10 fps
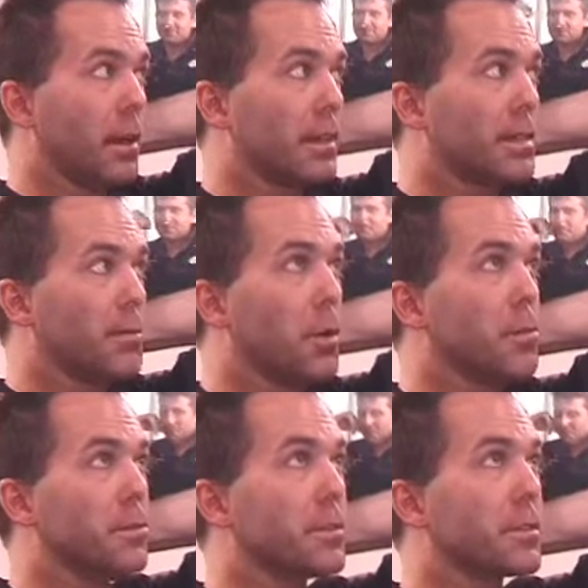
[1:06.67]
I
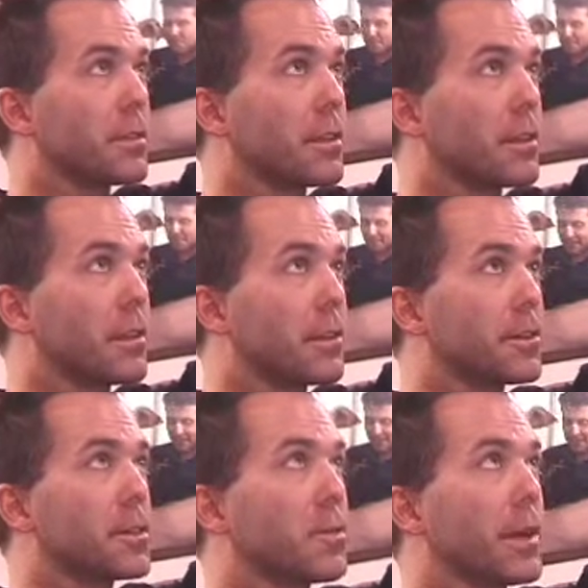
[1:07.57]
suppose the
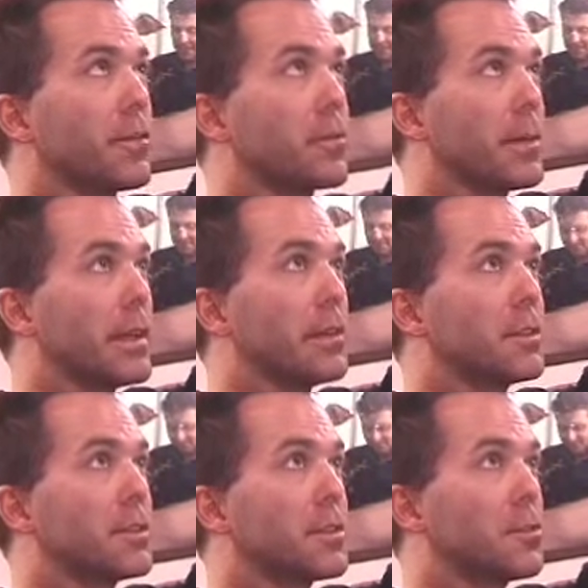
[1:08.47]
clearest way for me
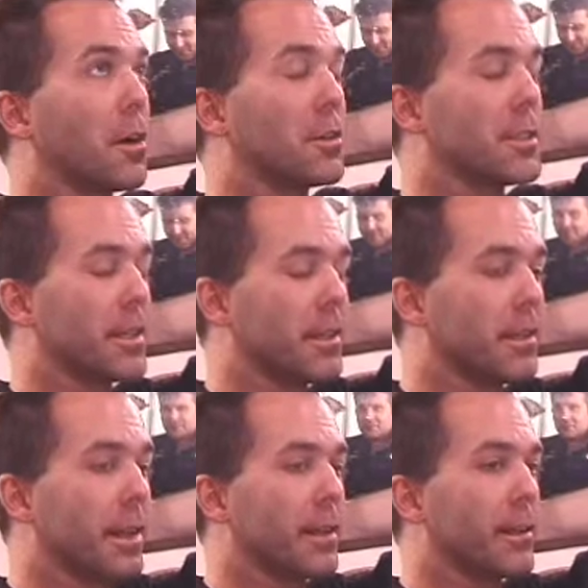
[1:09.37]
to
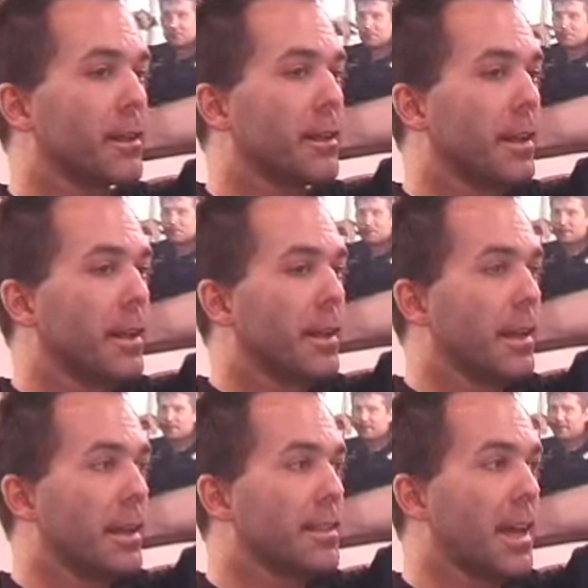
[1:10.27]
articulate it
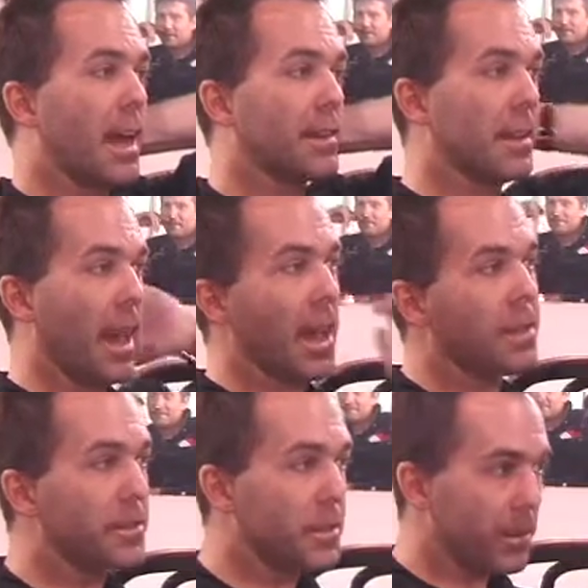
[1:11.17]
is at the
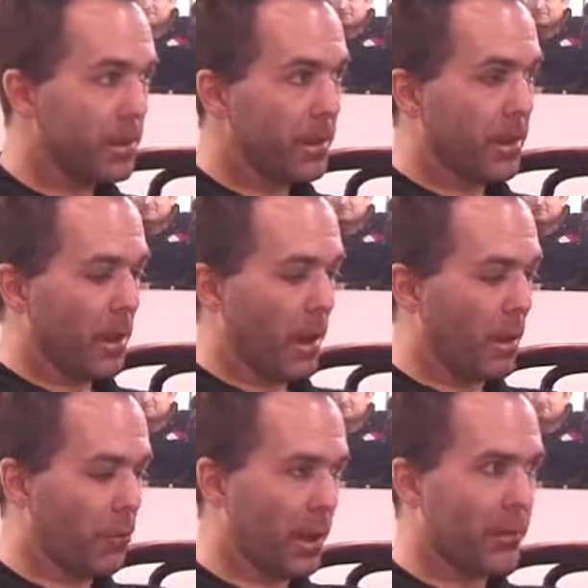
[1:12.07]
end
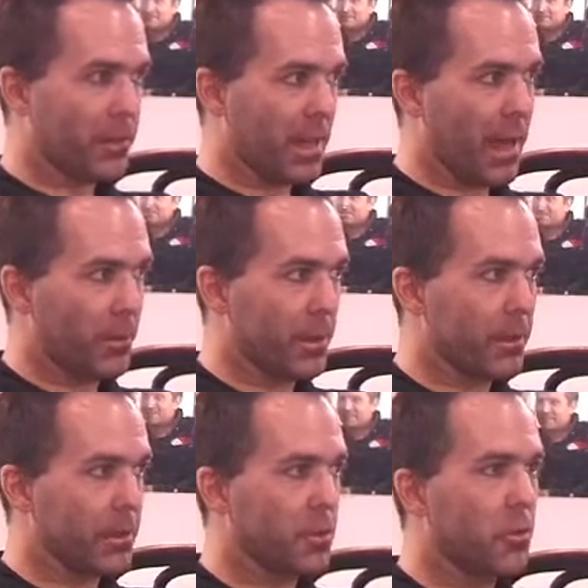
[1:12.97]
of whatever's
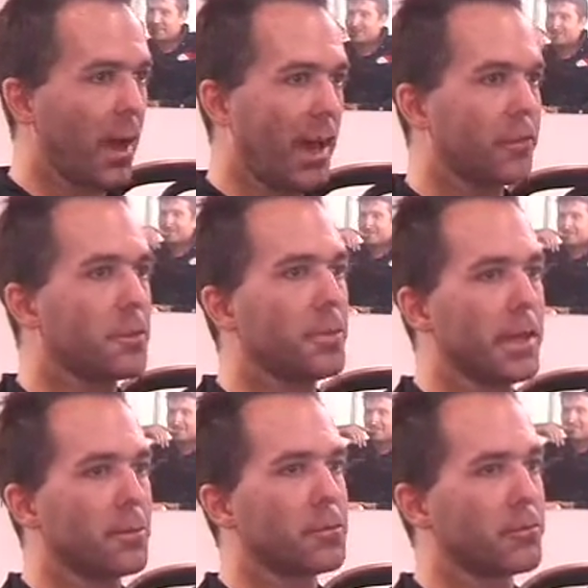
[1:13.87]
happened, you have to
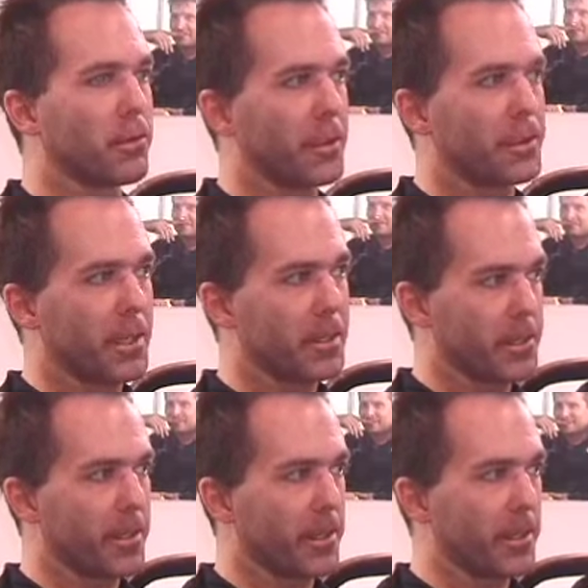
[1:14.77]
be able to reverse
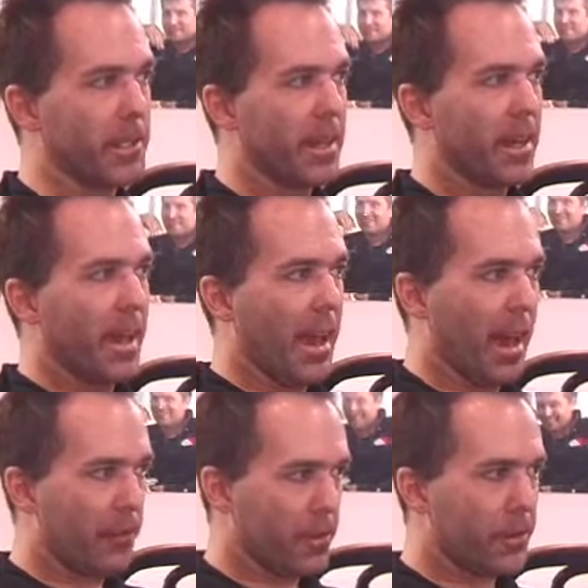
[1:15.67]
engineer it.
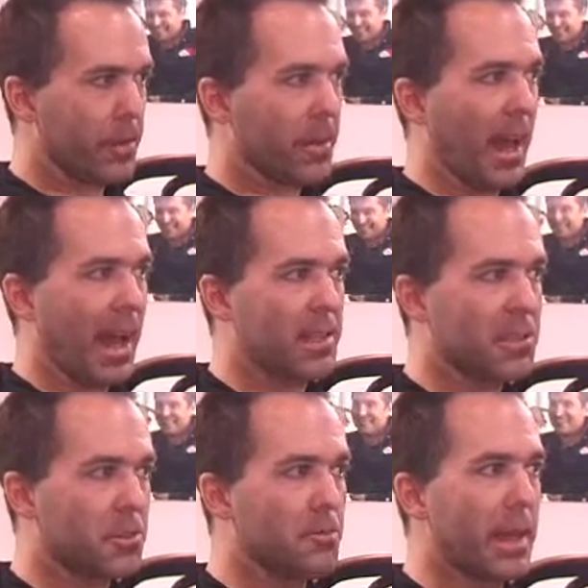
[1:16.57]
Everything
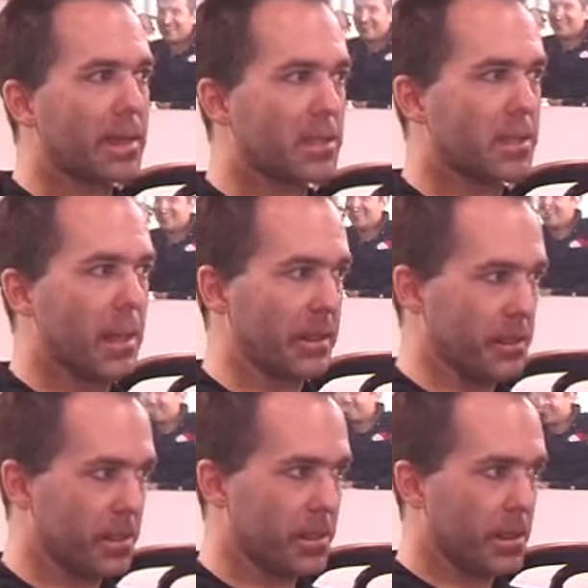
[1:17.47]
has to make
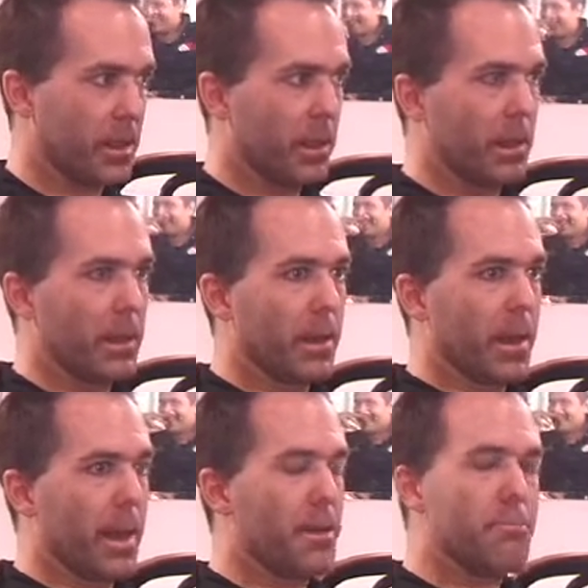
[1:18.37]
sense.
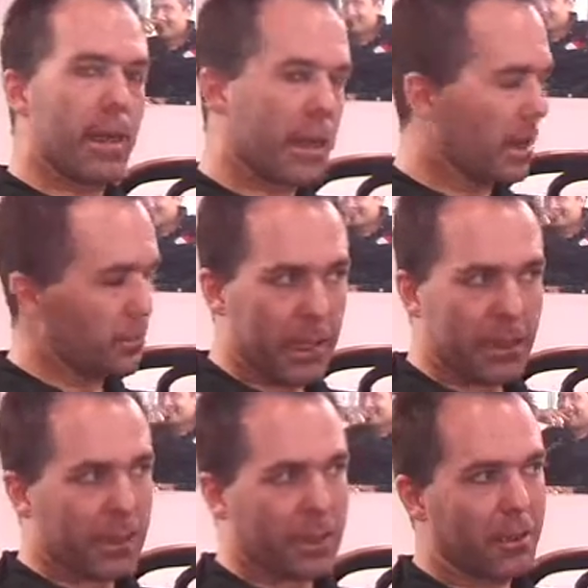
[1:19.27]
It may not
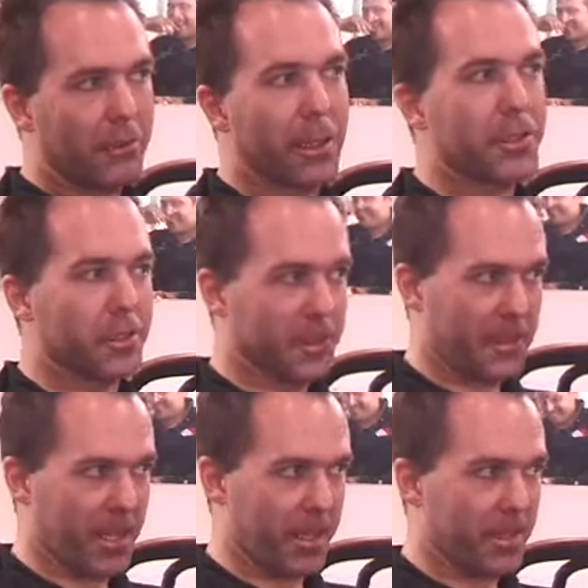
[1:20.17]
make conventional
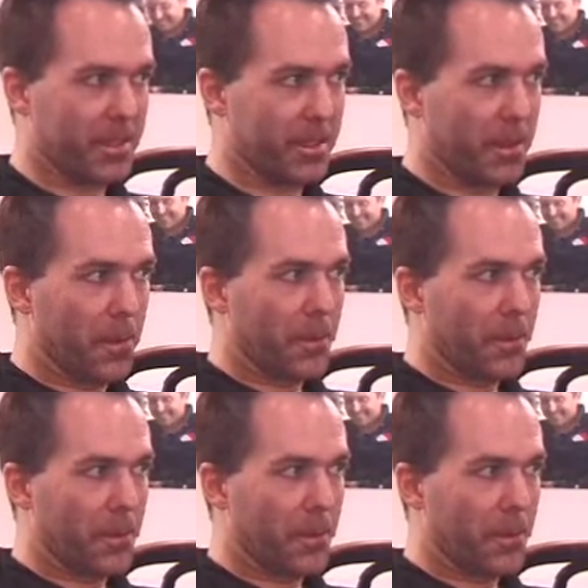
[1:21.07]
sense.